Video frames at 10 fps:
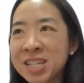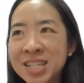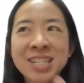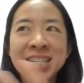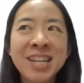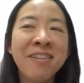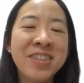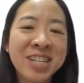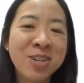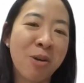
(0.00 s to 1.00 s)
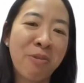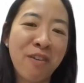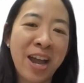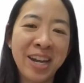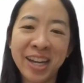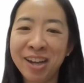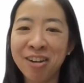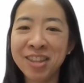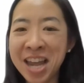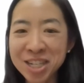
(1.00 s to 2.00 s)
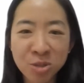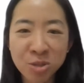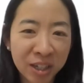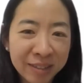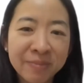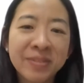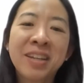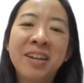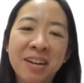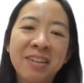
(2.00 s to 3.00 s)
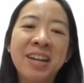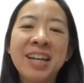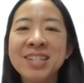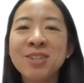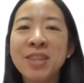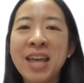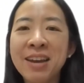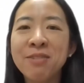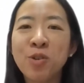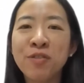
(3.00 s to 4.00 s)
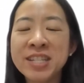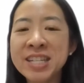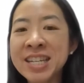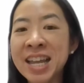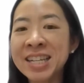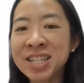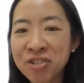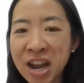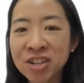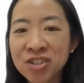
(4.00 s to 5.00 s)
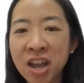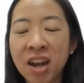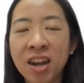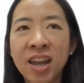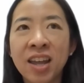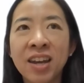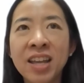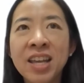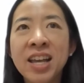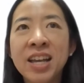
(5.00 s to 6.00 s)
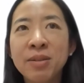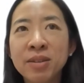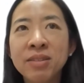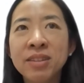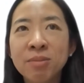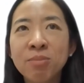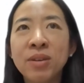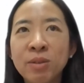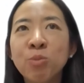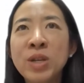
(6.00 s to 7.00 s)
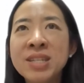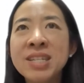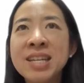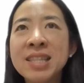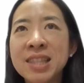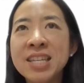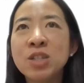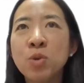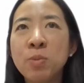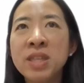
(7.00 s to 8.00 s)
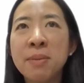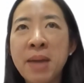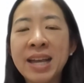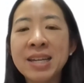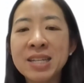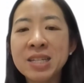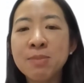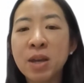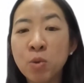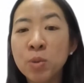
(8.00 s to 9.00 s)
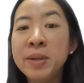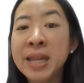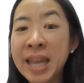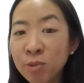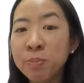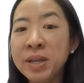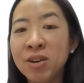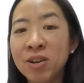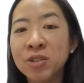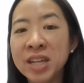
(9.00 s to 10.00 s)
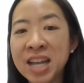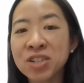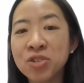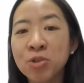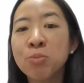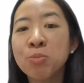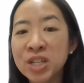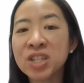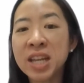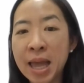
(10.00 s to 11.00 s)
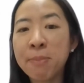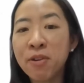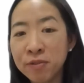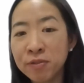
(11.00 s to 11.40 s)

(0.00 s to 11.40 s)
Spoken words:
this is a service you are providing on the dashboard, right? And so that will facilitate interaction. And we see that this will be the mechanism that would be helping also the national to bridge the gap of,